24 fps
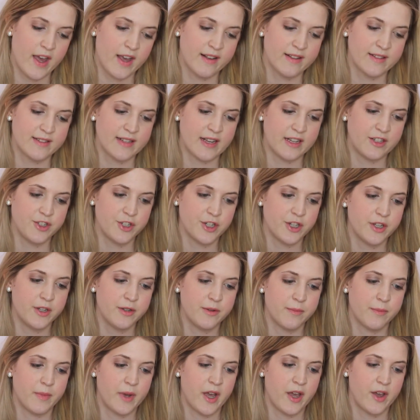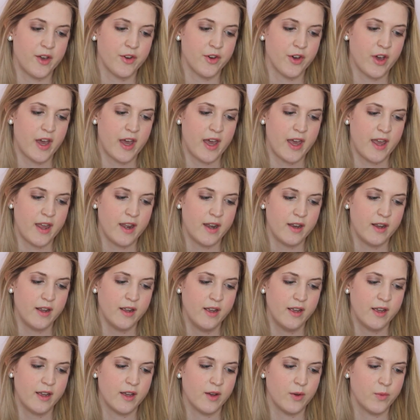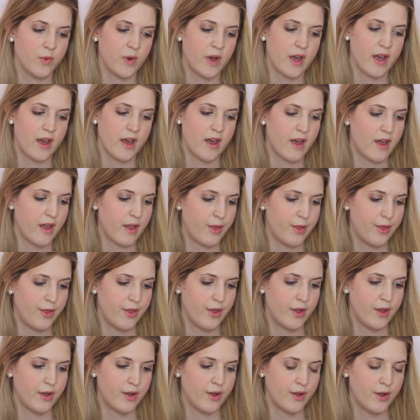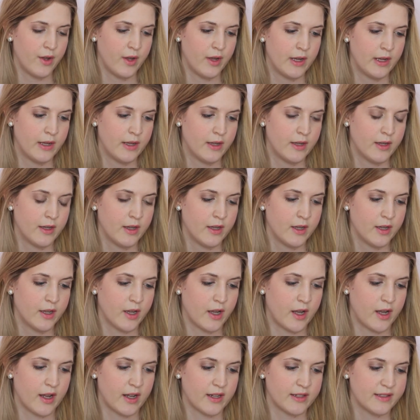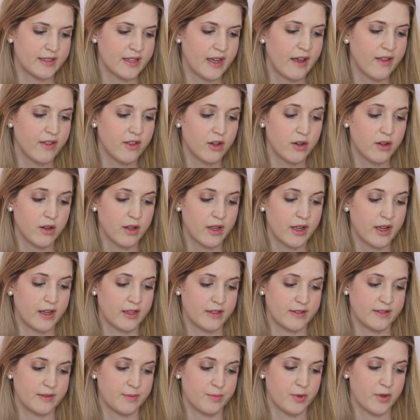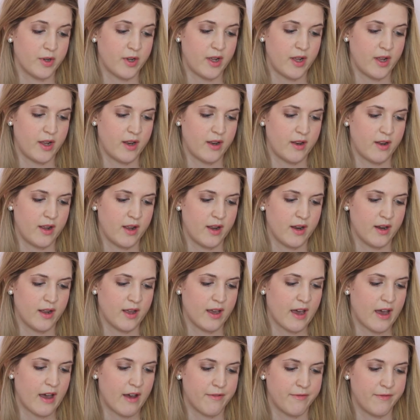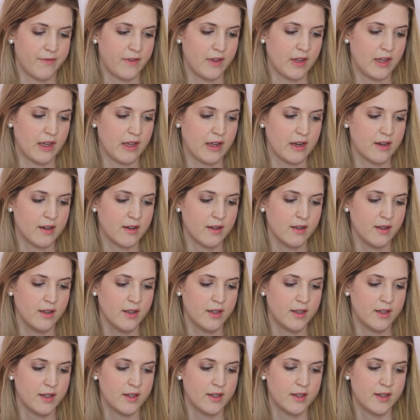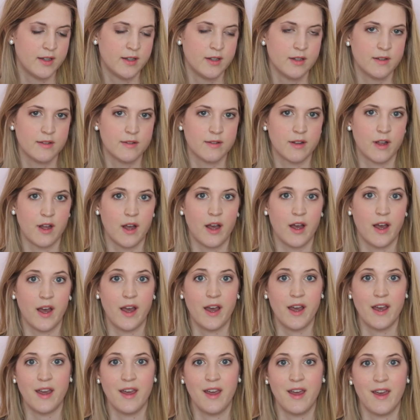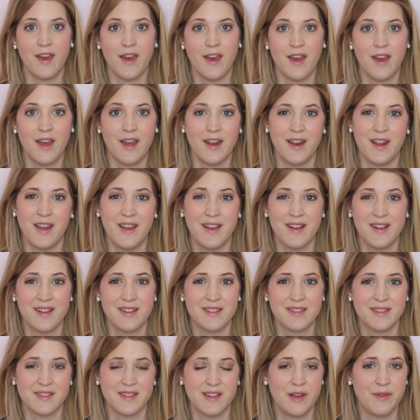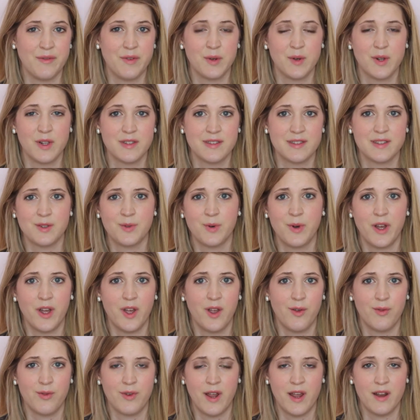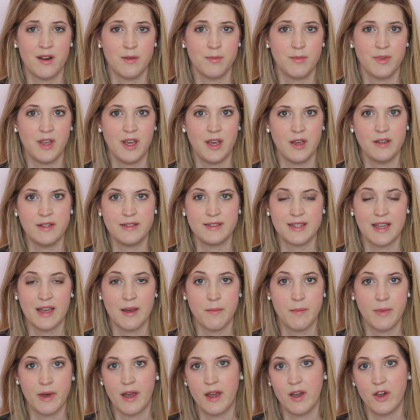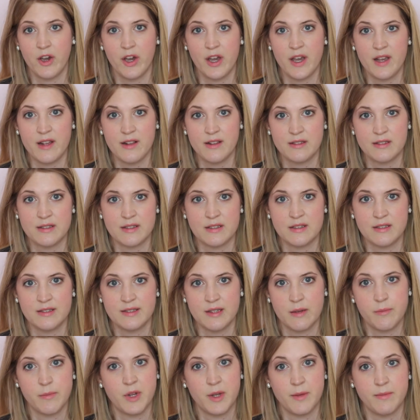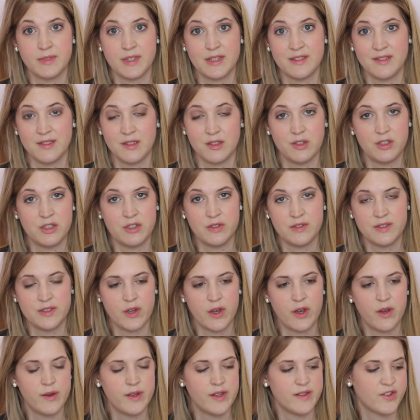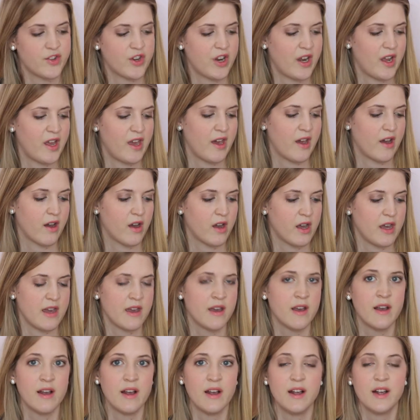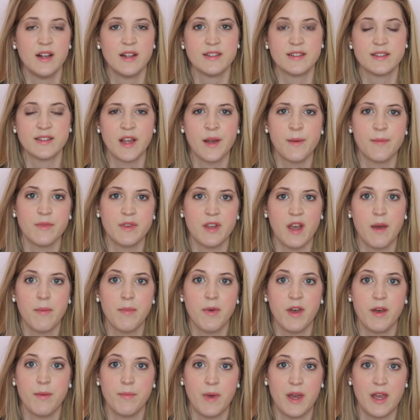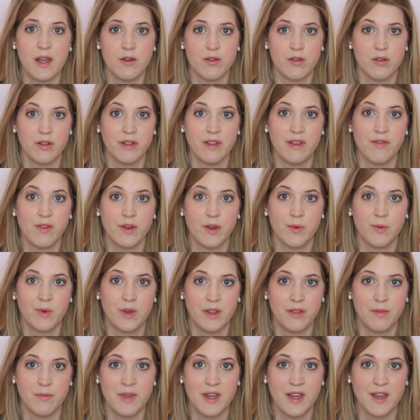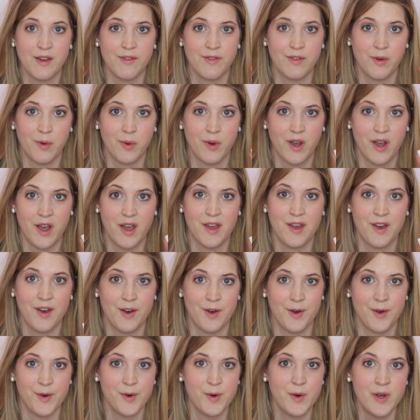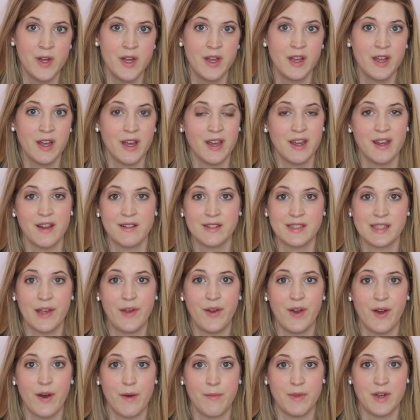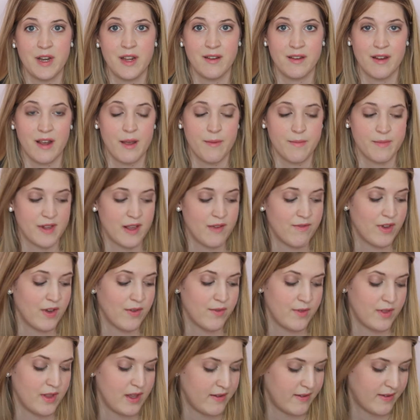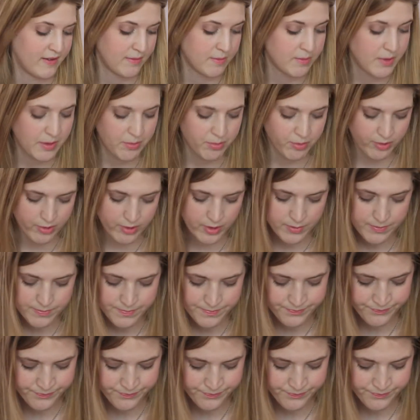Excedrin migraine with Tylenol, aspirin, and caffeine. I get headaches every once in a while randomly. I used to get migraines, and sometimes I still do. So I always try to carry some type of pain reliever with me everywhere I go. Can't tell you how many times I've given these to people.